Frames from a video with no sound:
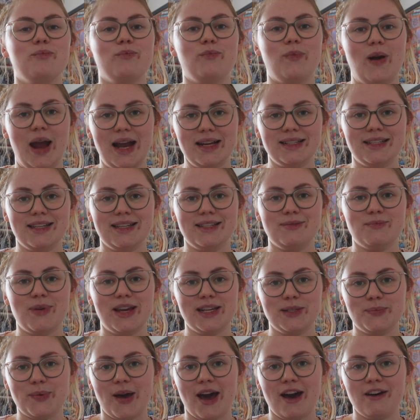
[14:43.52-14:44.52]
practice
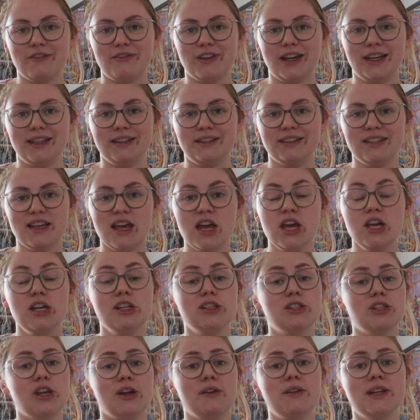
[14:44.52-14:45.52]
makes perfect.
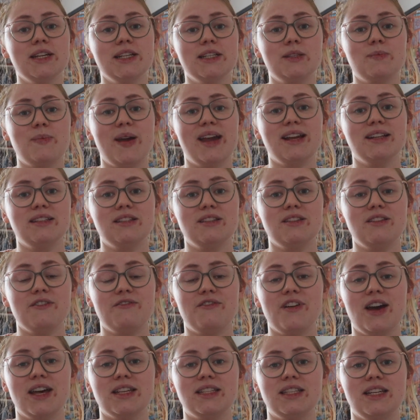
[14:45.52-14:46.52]
Don't expect the
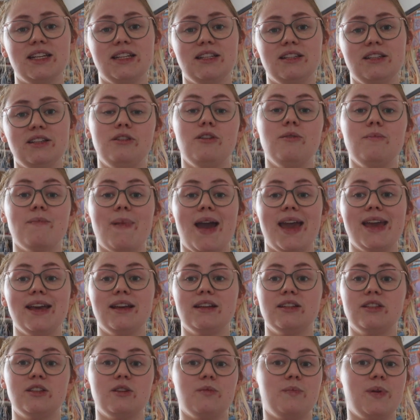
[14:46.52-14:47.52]
first thing you
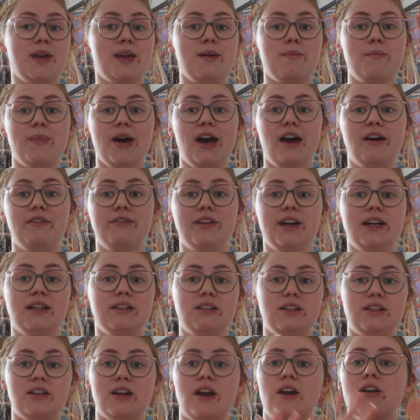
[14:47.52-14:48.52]
make to be
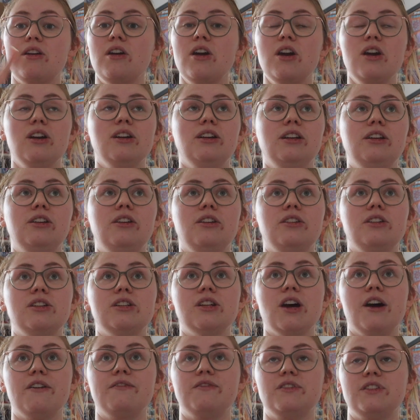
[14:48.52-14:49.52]
perfect, you know, good
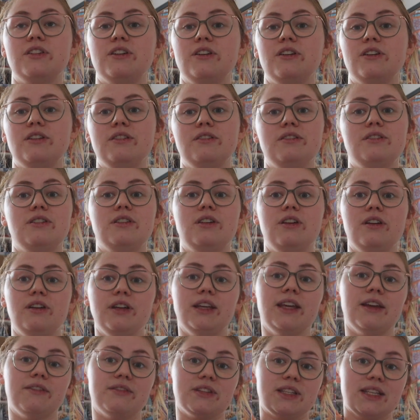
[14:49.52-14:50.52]
enough
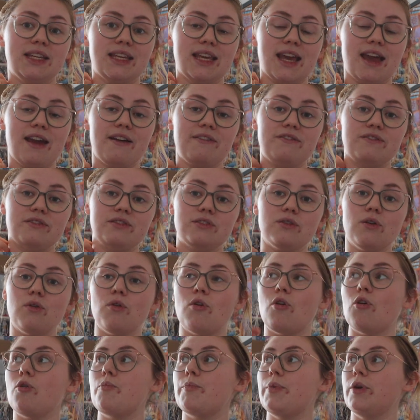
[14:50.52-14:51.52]
to give as a gift
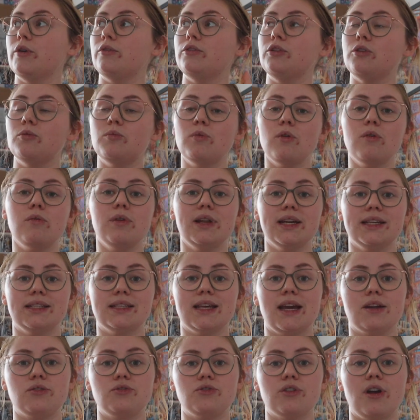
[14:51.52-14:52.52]
or put on your wall,
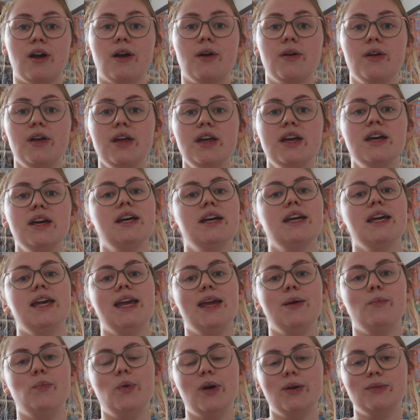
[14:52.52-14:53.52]
etc.
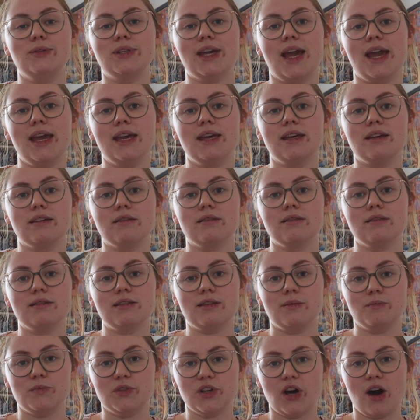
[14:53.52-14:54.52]
It will take
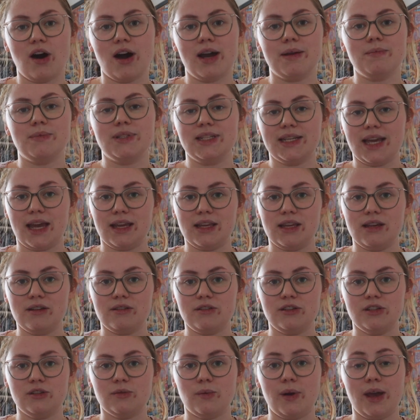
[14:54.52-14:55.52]
some time to get
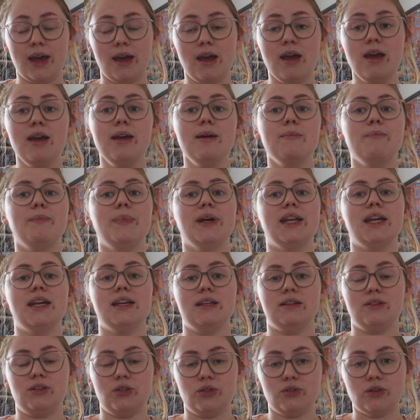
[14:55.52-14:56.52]
used to it. but it
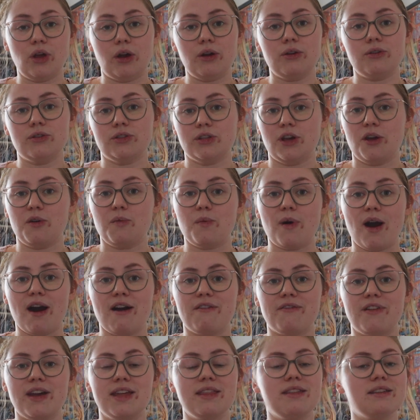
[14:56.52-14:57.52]
is so
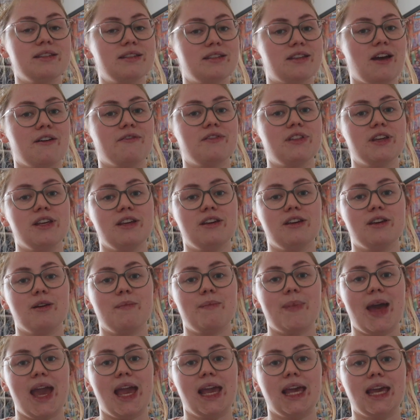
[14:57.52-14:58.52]
worth it. The stuff that you
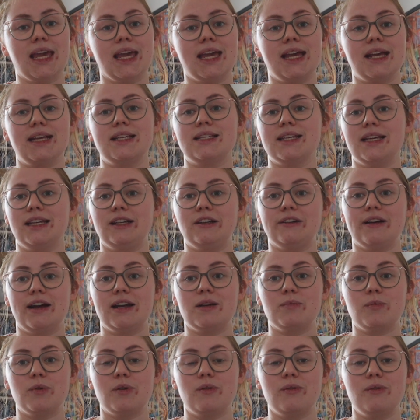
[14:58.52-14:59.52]
can make is
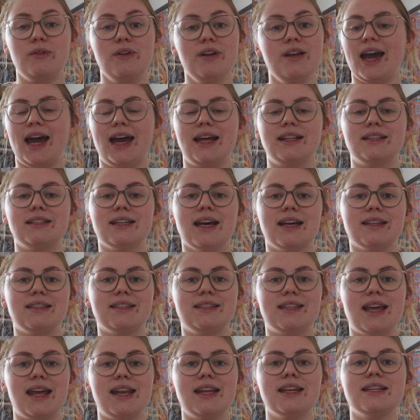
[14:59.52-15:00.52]
incredible, and as I
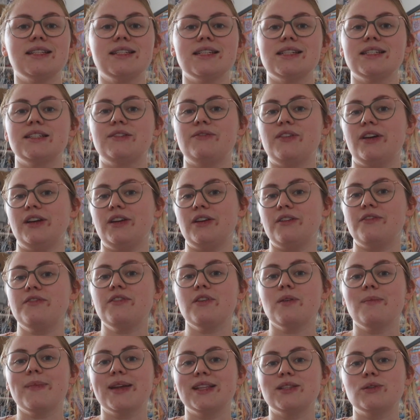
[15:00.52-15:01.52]
said, it's very good
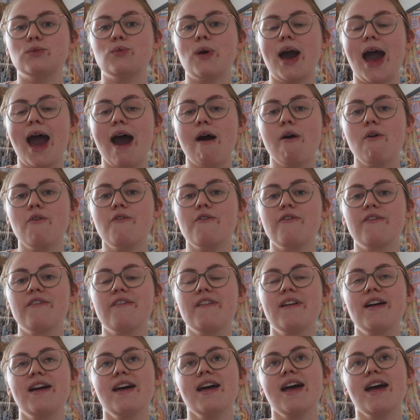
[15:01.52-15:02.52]
for your mental health,